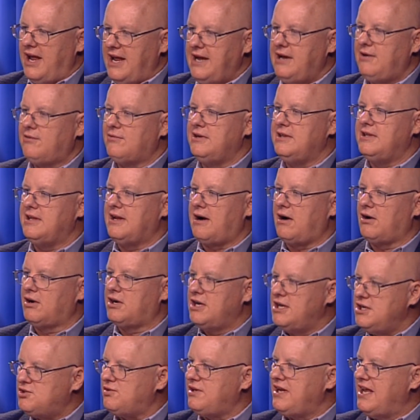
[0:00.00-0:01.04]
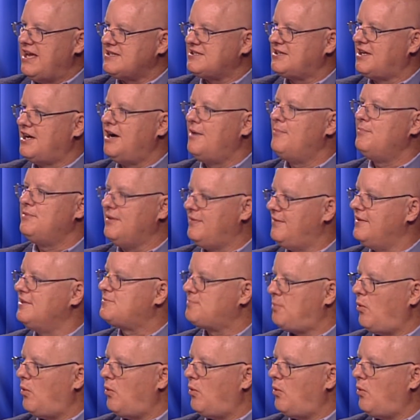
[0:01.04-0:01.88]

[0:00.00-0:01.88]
angry that our country has come to this